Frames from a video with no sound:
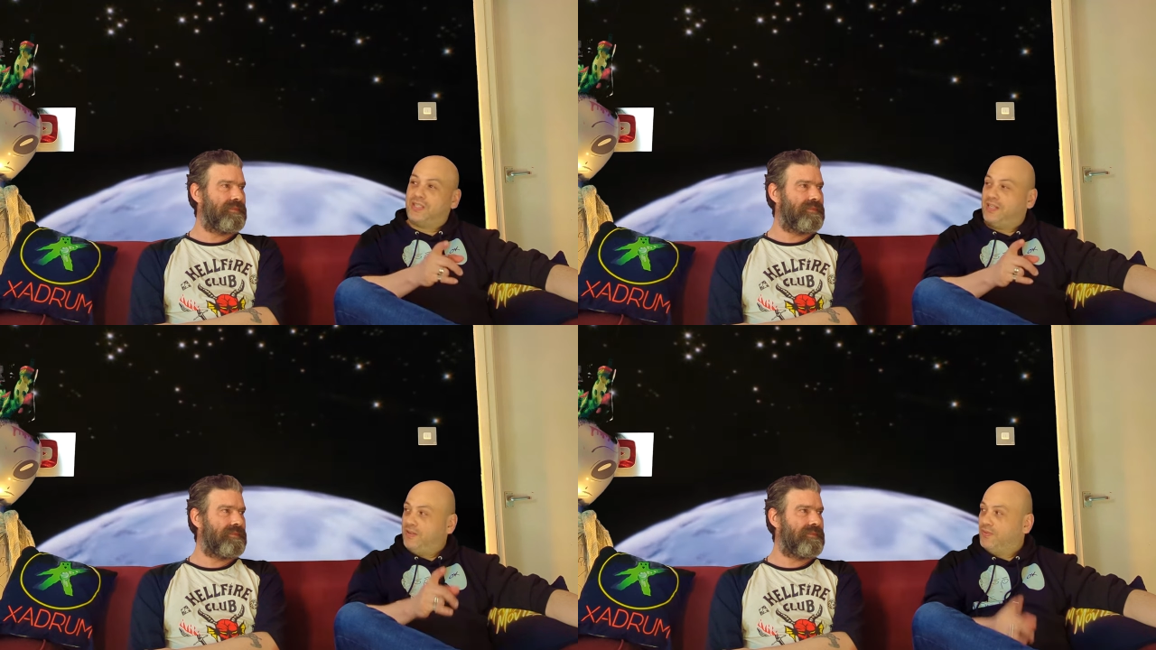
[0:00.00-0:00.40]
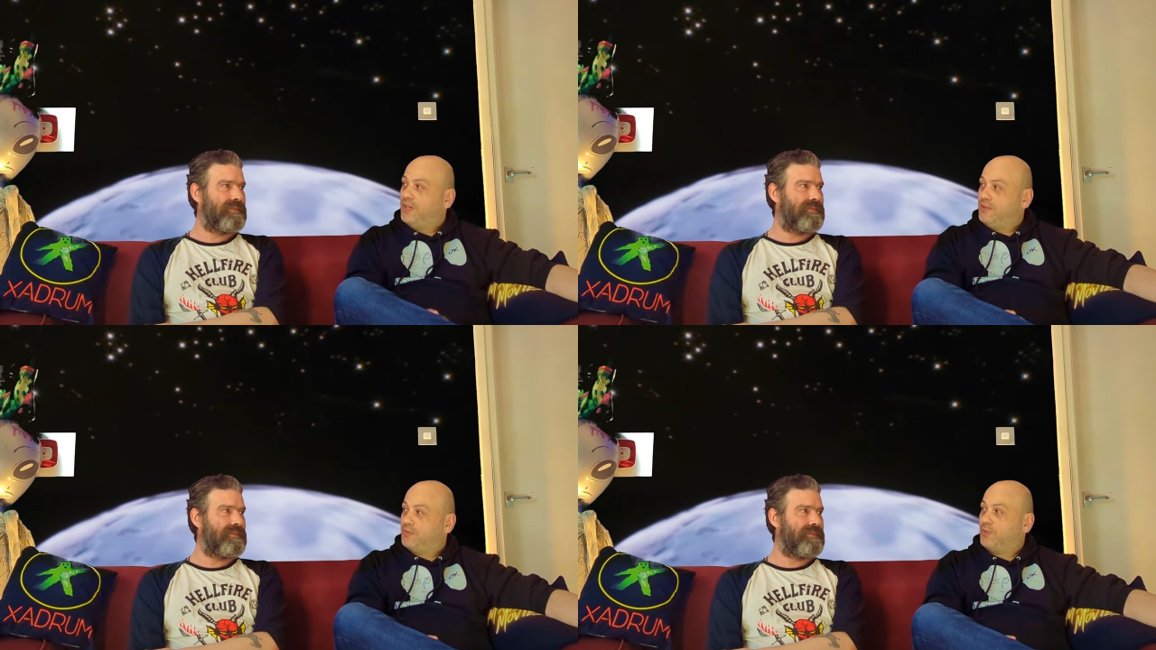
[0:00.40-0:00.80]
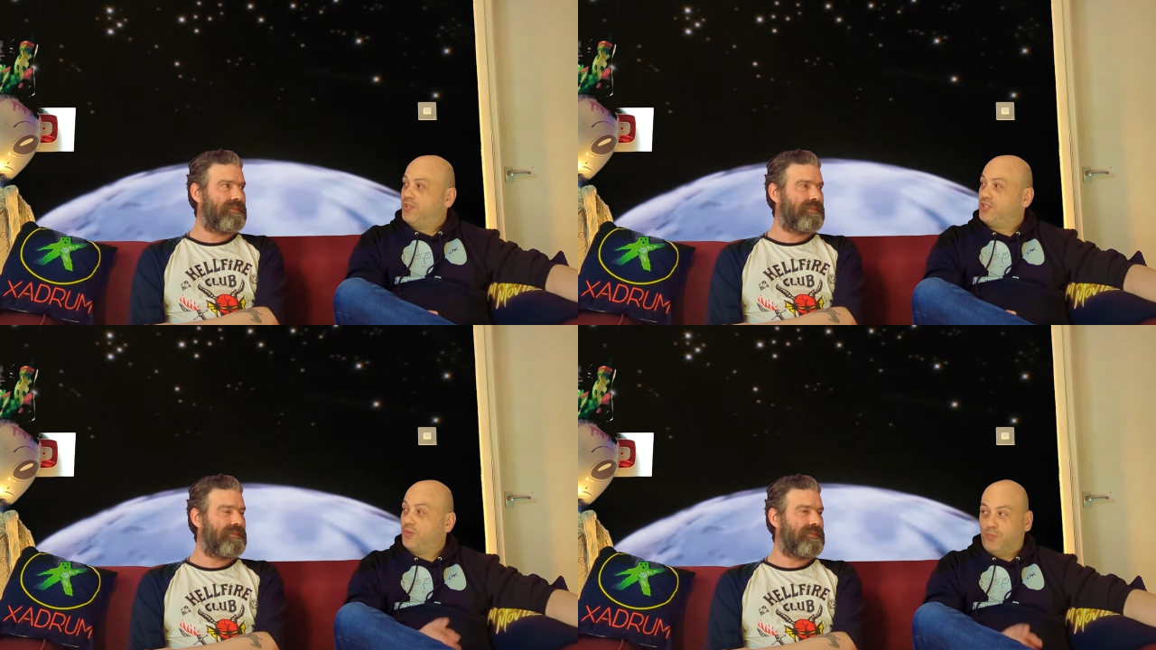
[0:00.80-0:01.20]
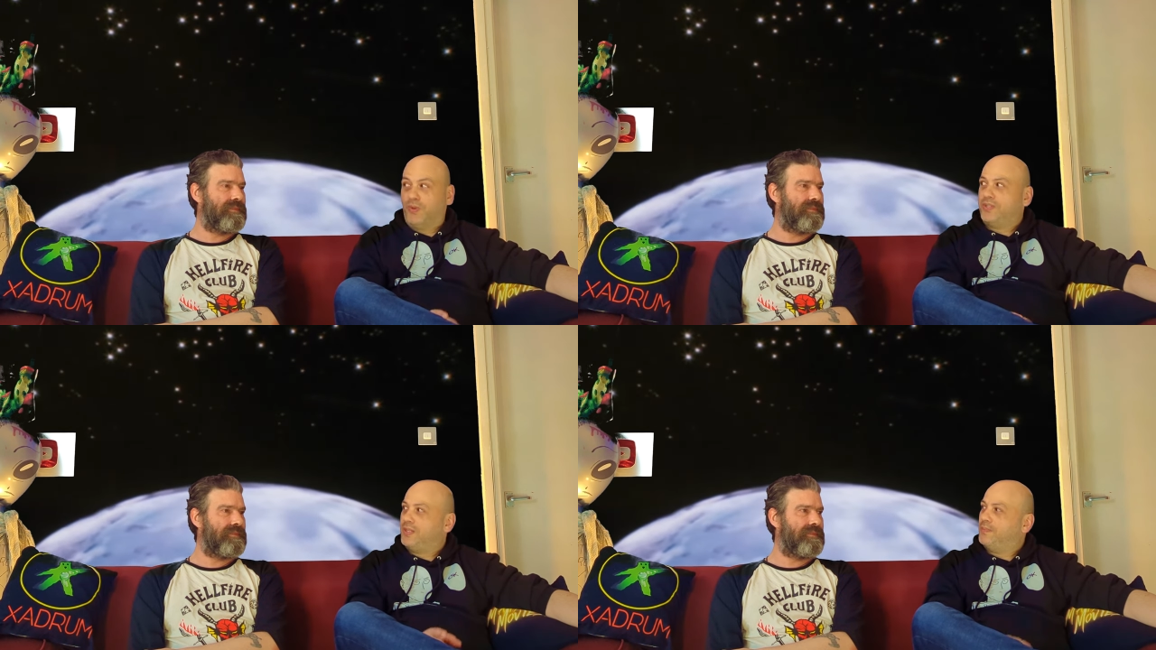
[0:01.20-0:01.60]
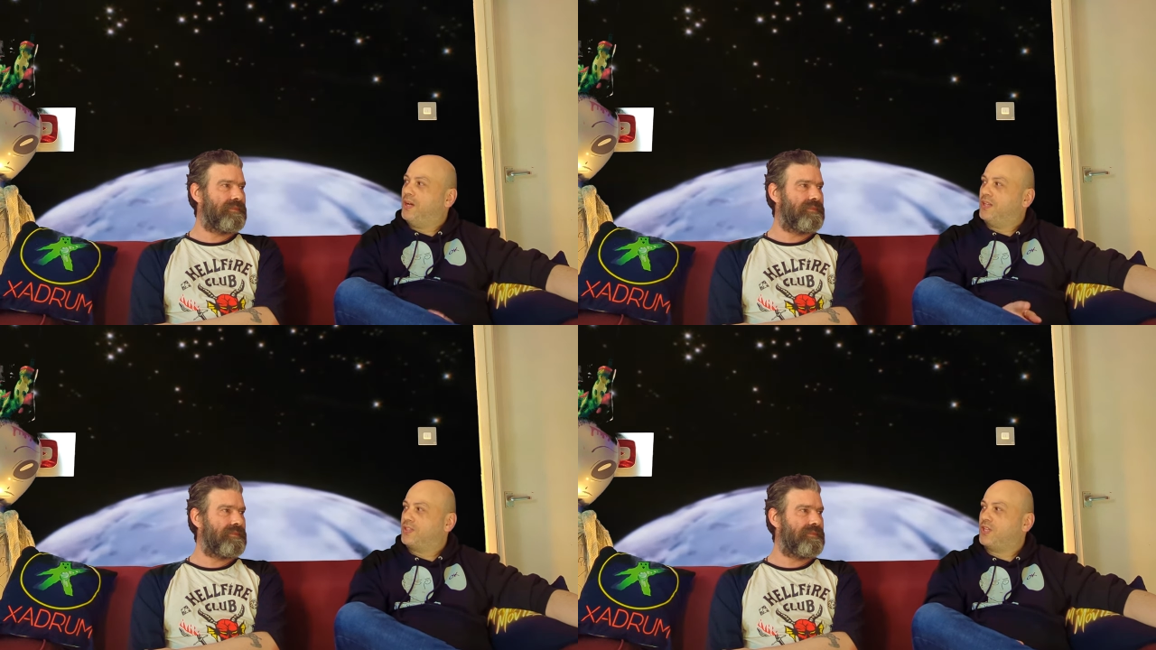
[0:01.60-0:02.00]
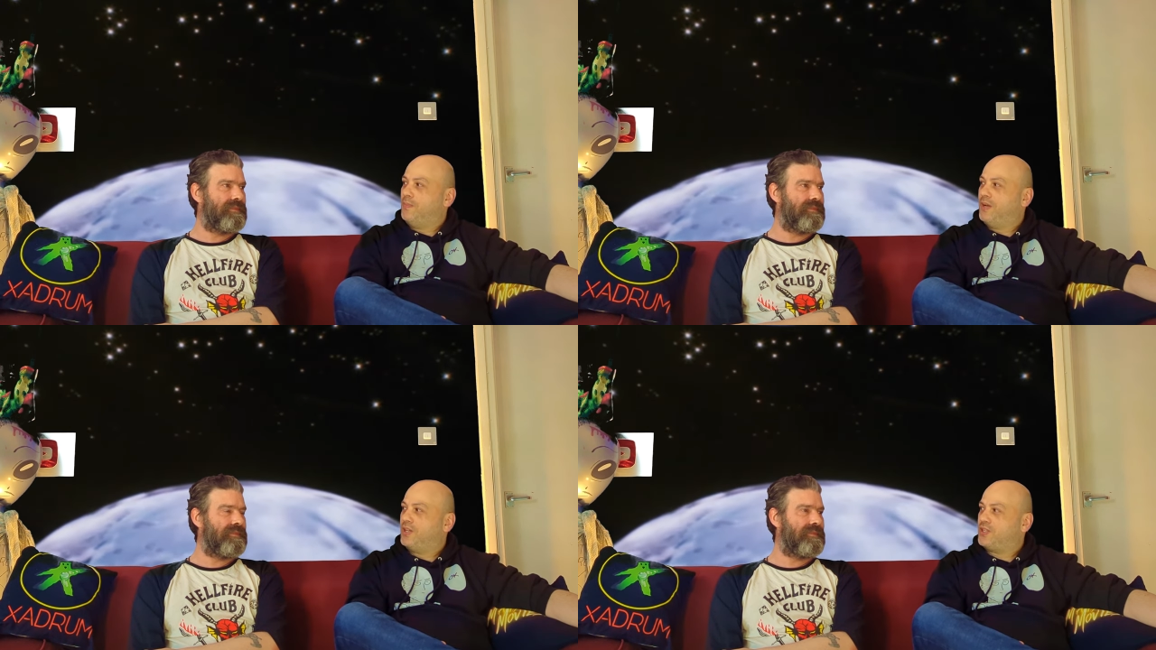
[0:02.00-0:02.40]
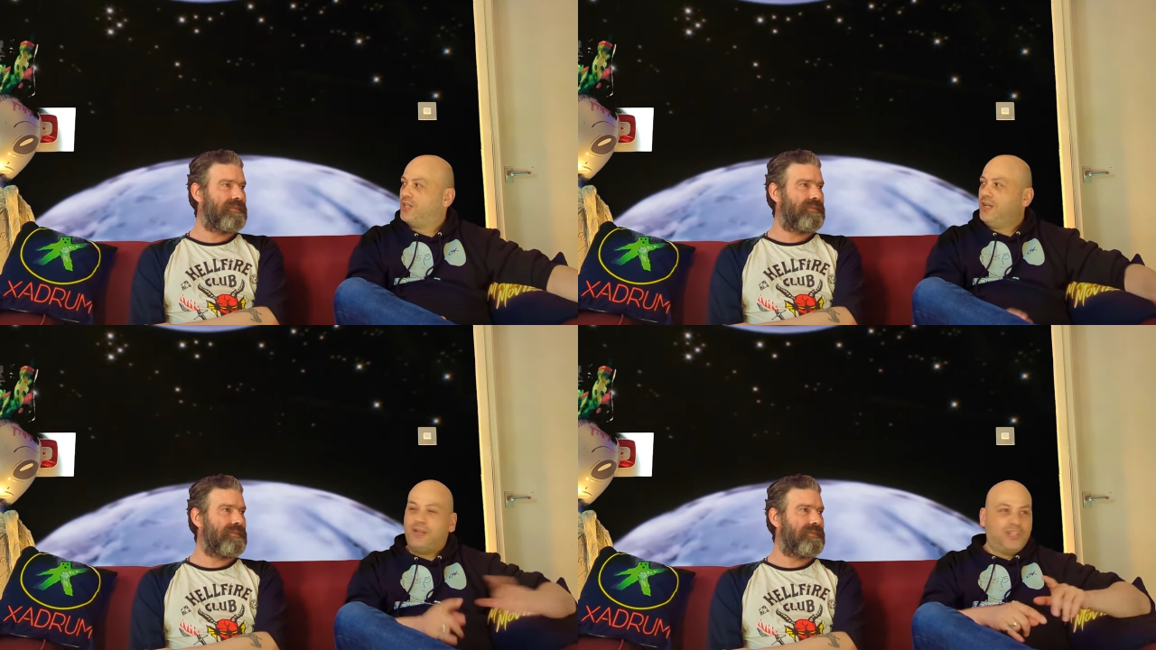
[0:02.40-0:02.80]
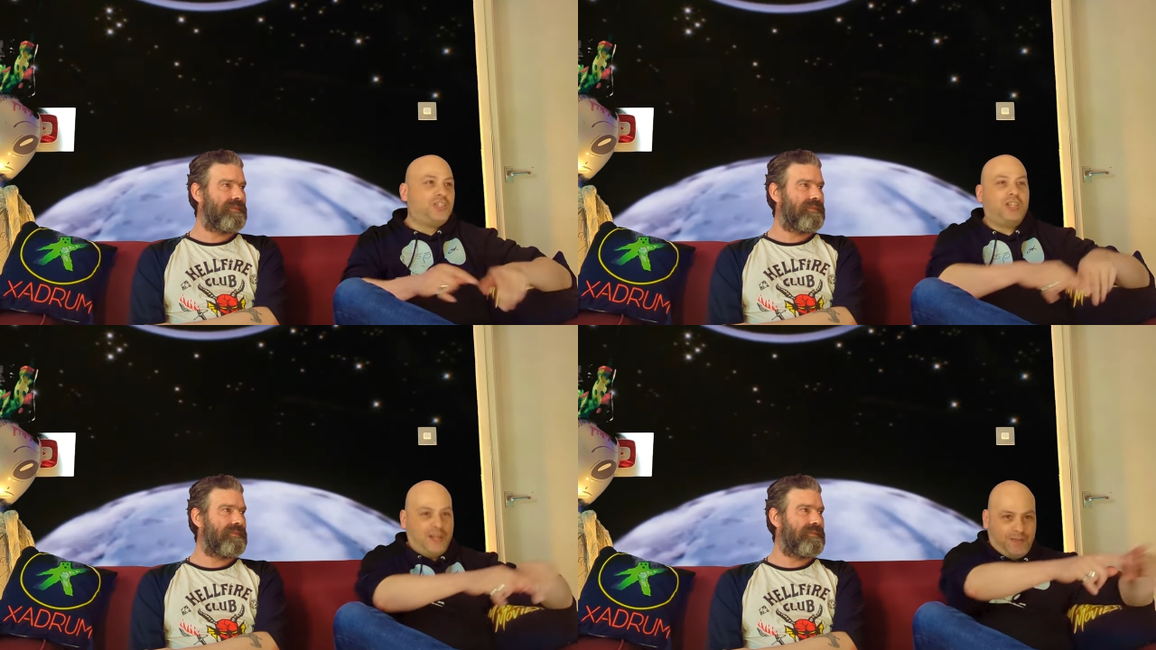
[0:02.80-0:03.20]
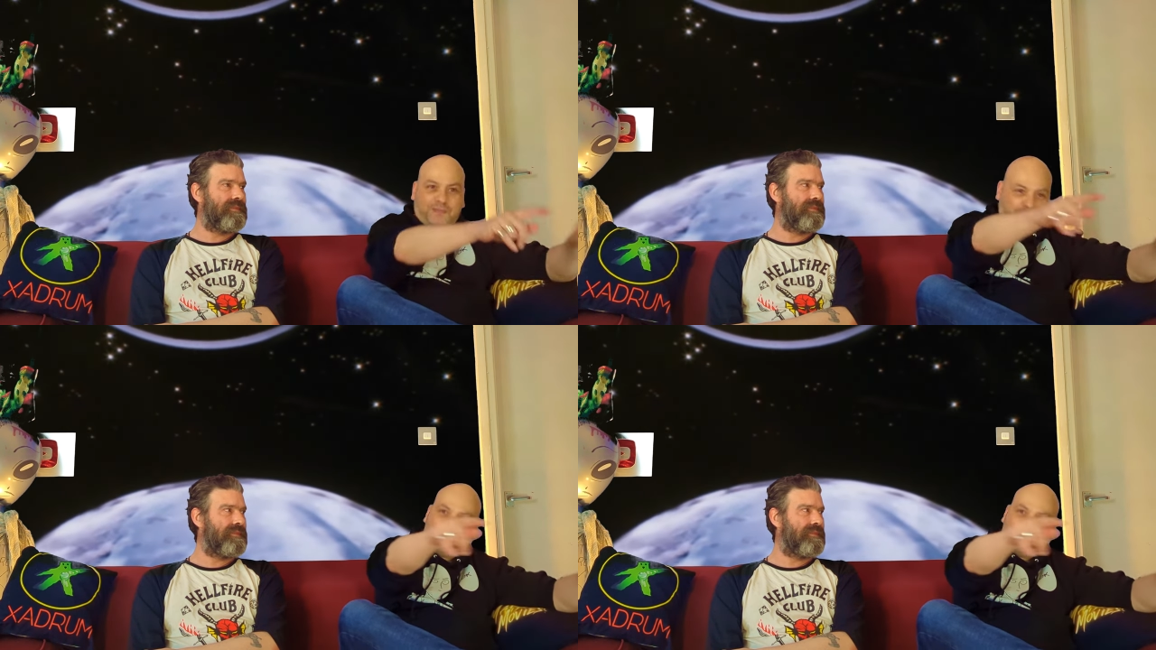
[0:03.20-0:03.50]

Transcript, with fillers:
Speaker 1: they'd invited for audition wanted the part so much, she